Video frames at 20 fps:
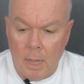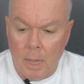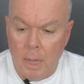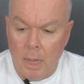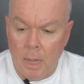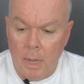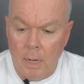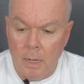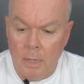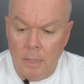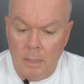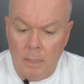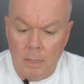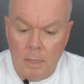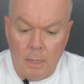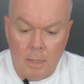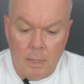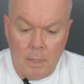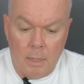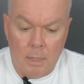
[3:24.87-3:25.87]
And
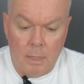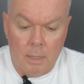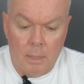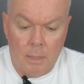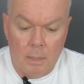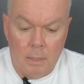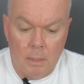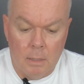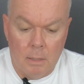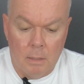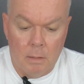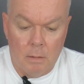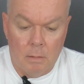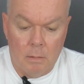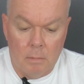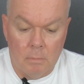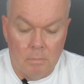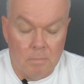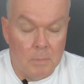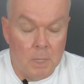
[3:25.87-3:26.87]
they're
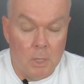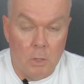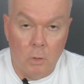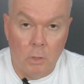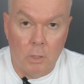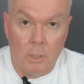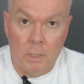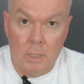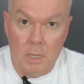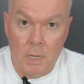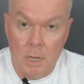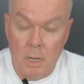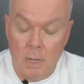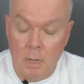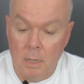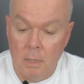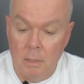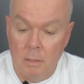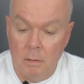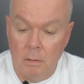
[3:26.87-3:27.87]
not a
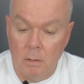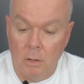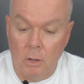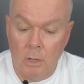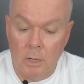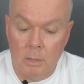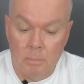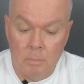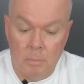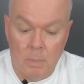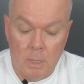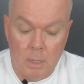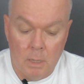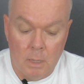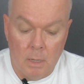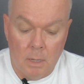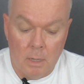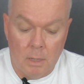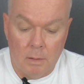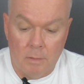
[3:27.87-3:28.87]
dear item.
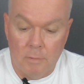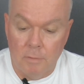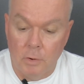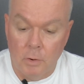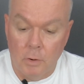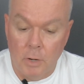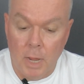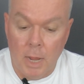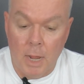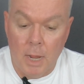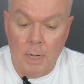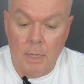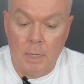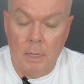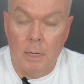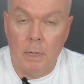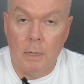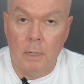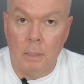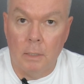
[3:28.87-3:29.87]
They're a very
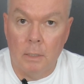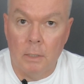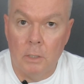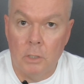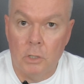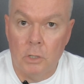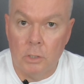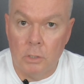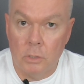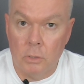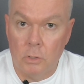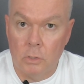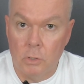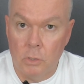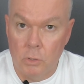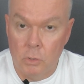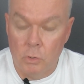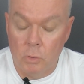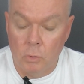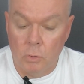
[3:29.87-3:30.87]
handy little addition
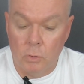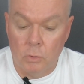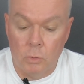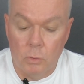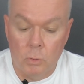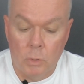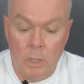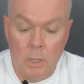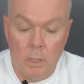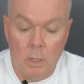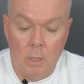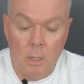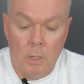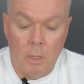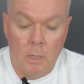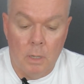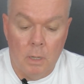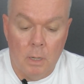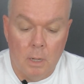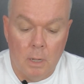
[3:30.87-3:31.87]
to your toolkit,
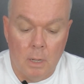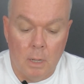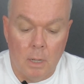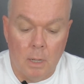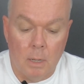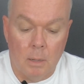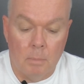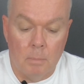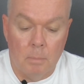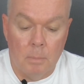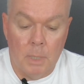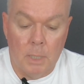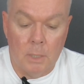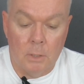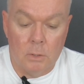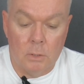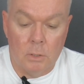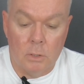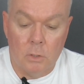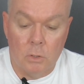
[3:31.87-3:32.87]

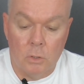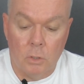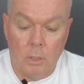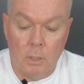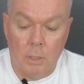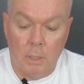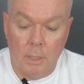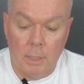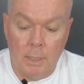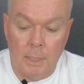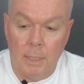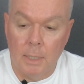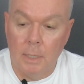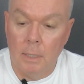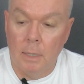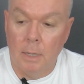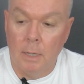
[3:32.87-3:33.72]
because it certainly